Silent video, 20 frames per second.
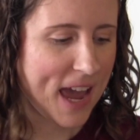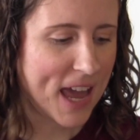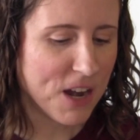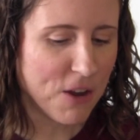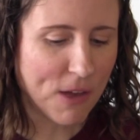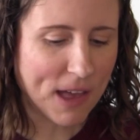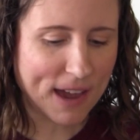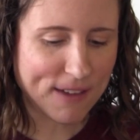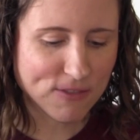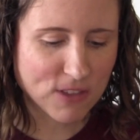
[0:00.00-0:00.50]

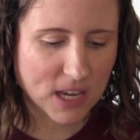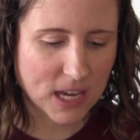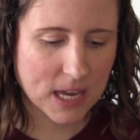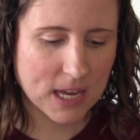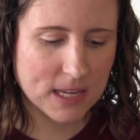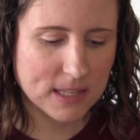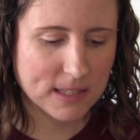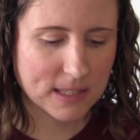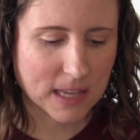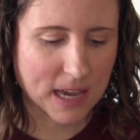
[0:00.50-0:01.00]
And I'll have the
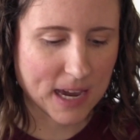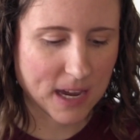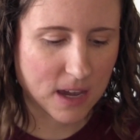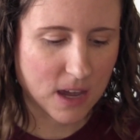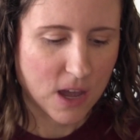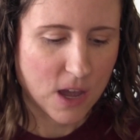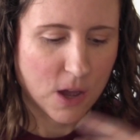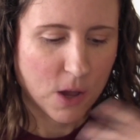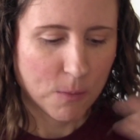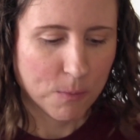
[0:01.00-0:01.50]
kids
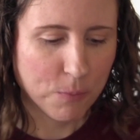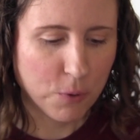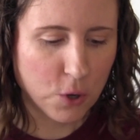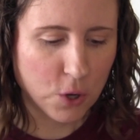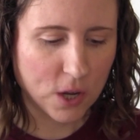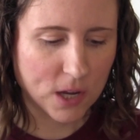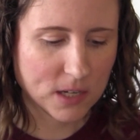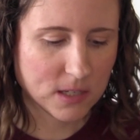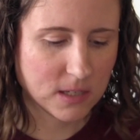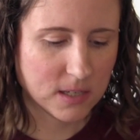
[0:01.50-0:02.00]
like
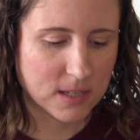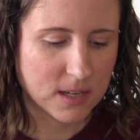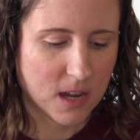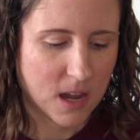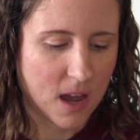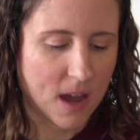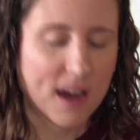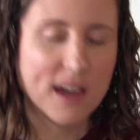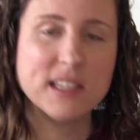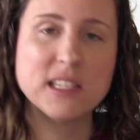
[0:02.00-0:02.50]
put
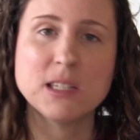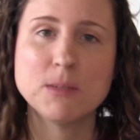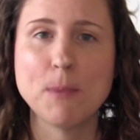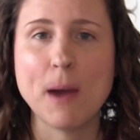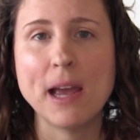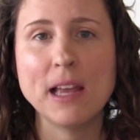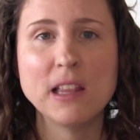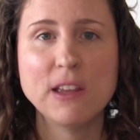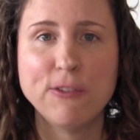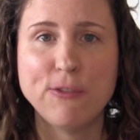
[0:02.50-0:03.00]
a
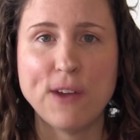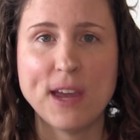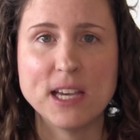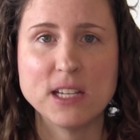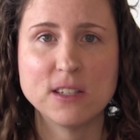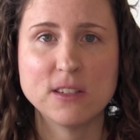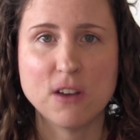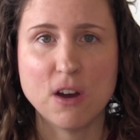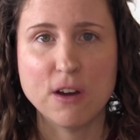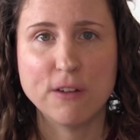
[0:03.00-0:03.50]
smiley
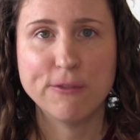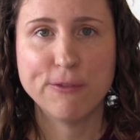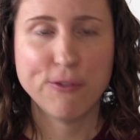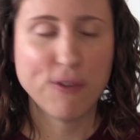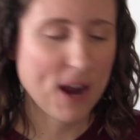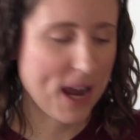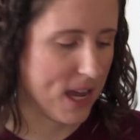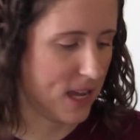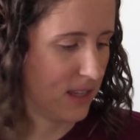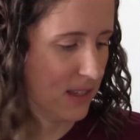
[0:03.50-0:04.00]
face on
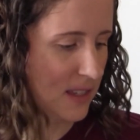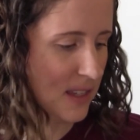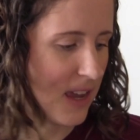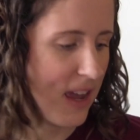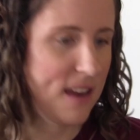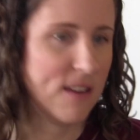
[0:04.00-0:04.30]
France.